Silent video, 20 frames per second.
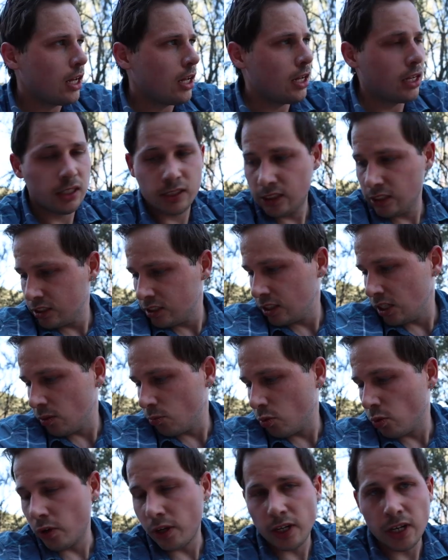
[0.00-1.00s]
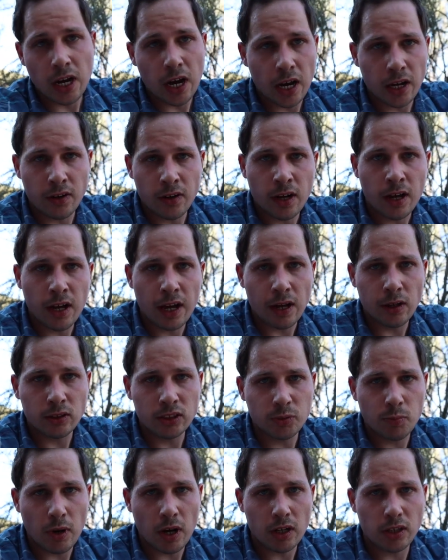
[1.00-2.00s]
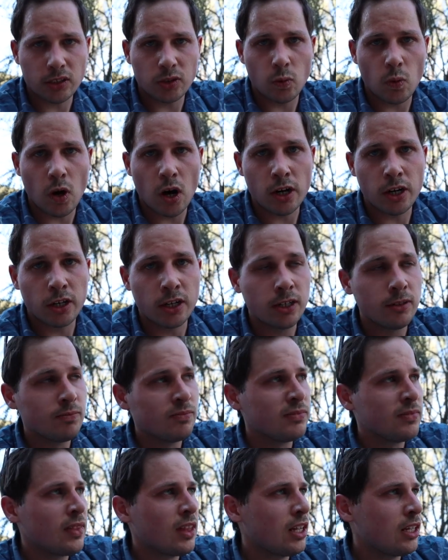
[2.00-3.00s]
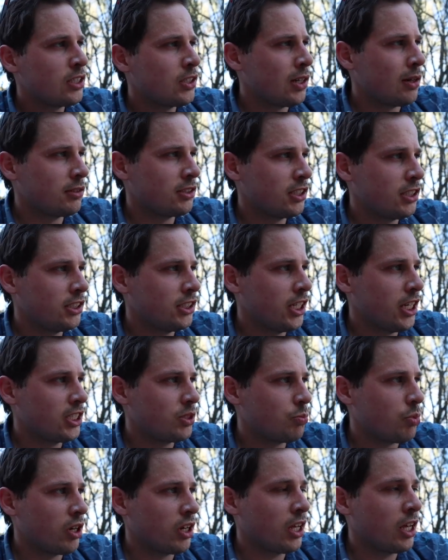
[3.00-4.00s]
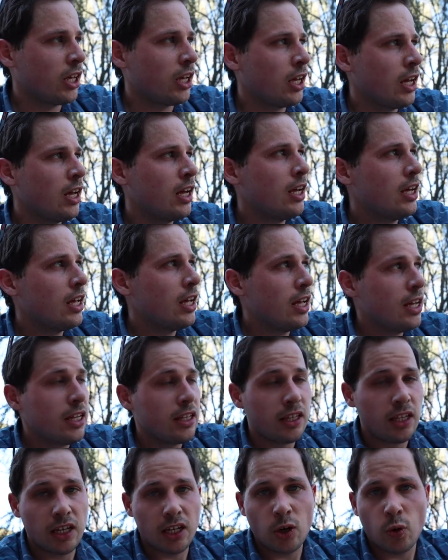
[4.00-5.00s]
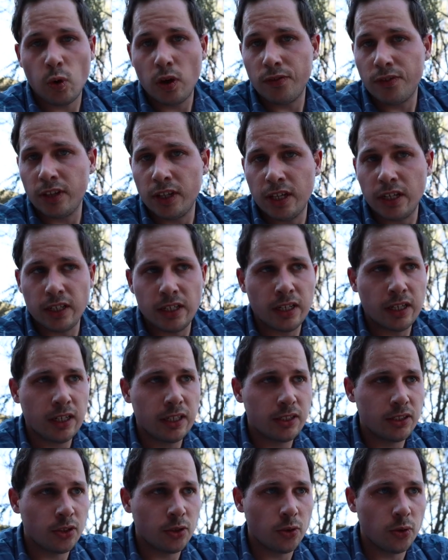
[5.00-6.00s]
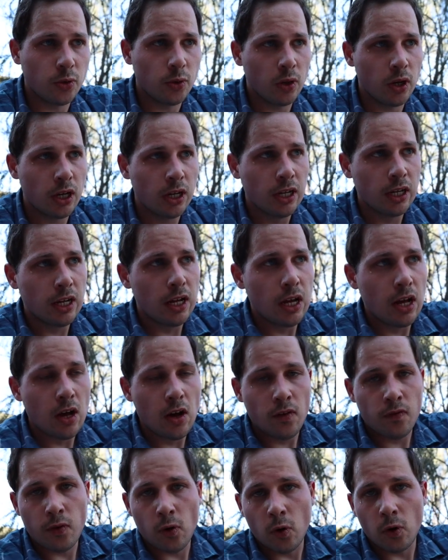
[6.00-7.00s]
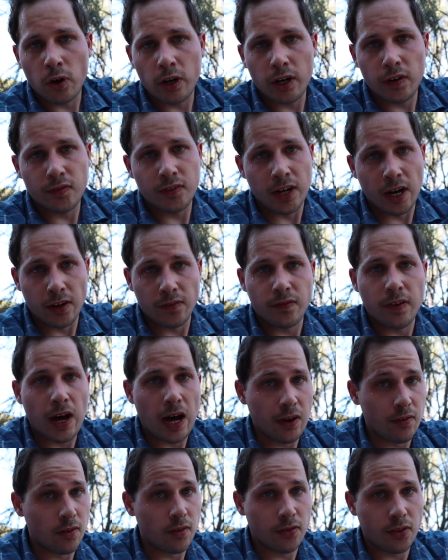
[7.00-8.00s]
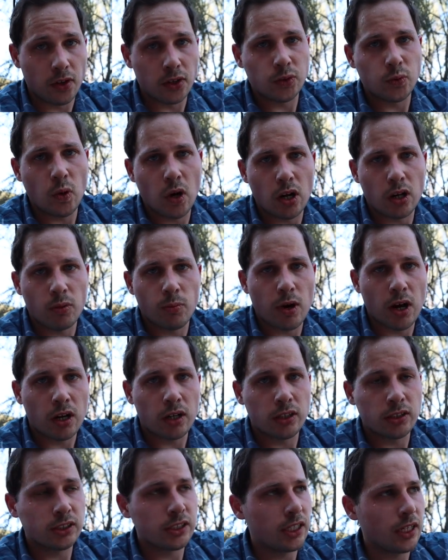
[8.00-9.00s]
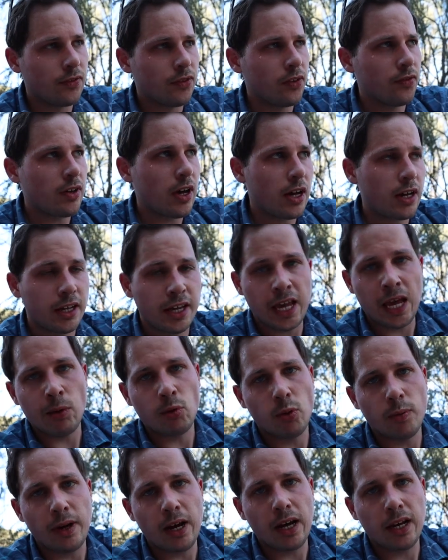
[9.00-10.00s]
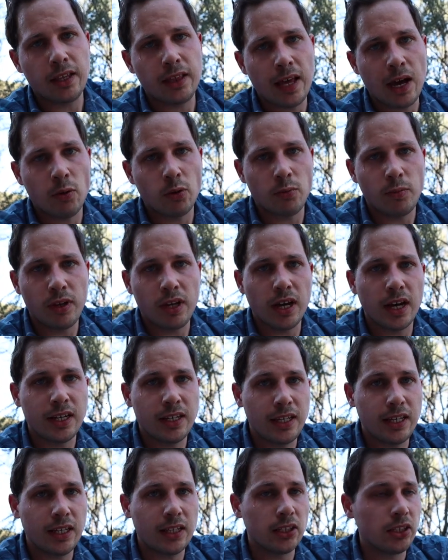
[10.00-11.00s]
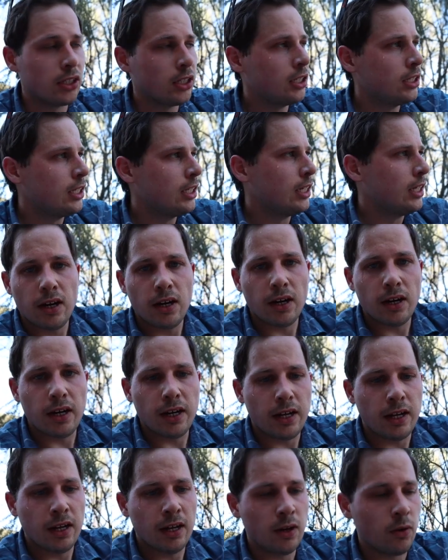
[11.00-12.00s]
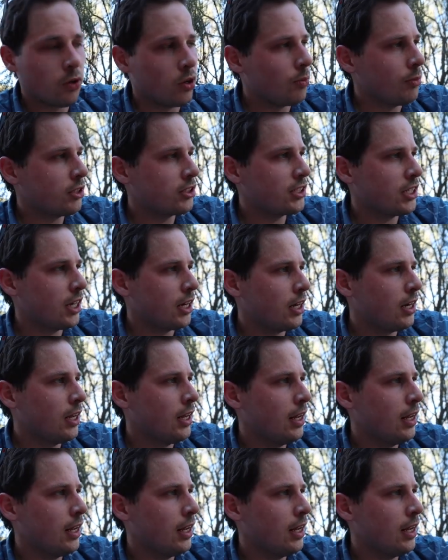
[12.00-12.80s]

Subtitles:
16.9 ounce bottles of water. So I would suggest bringing the equivalent to 4, if not 5 of those water bottles. If you've got a Camelback, that would be ideal. All right, we're almost there.